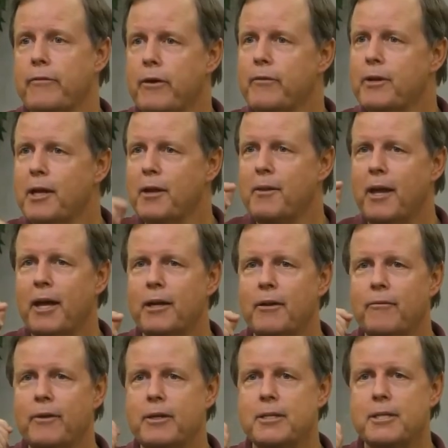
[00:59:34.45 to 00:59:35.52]
Have you ever done that?
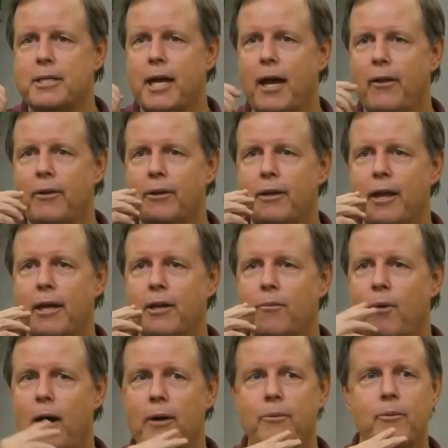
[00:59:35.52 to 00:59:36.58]
You've eaten salad and
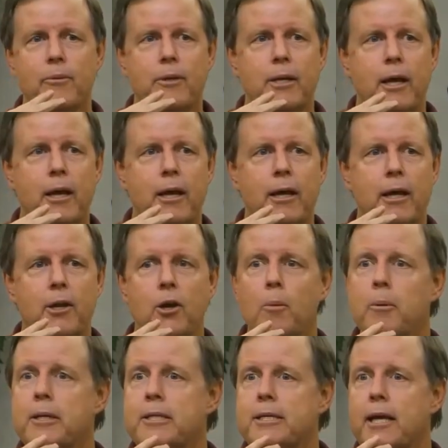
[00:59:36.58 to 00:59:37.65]
you walk through the day and
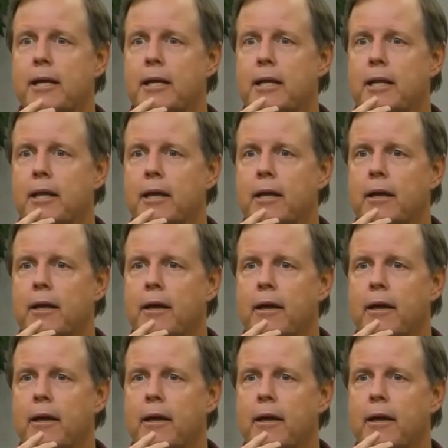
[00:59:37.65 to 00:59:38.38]
nobody said anything.